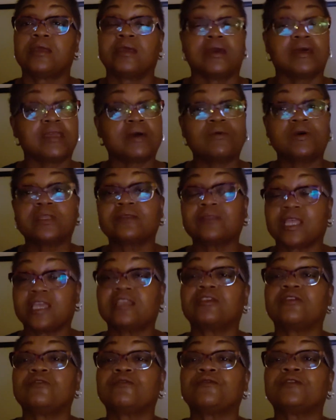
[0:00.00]
And I want to
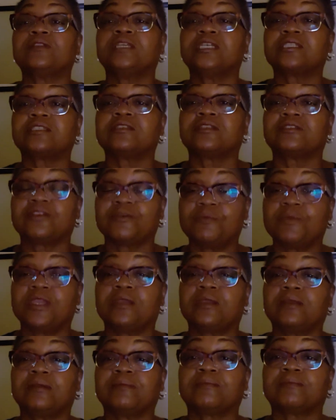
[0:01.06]
thank you for listening to
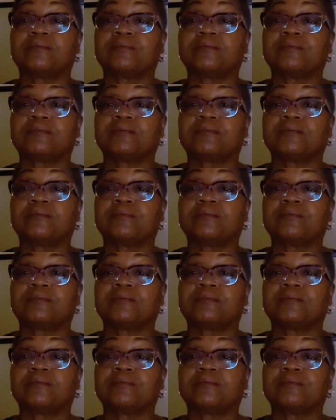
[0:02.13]
me.